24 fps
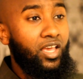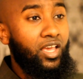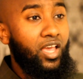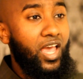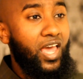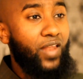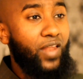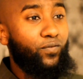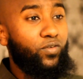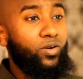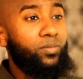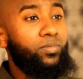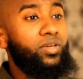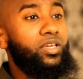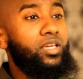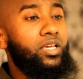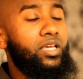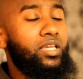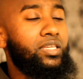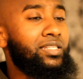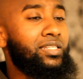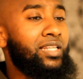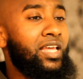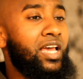And for me,
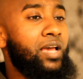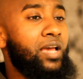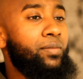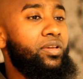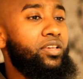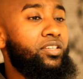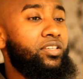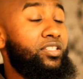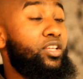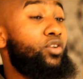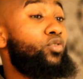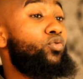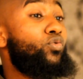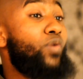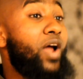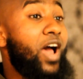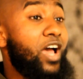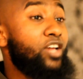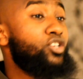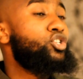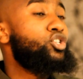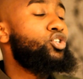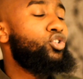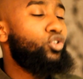Islam is the
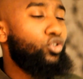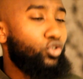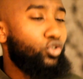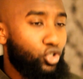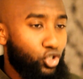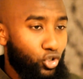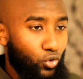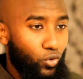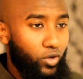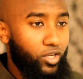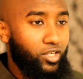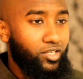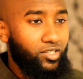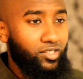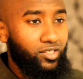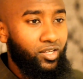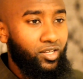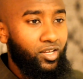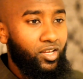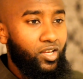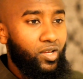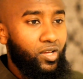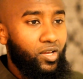rational choice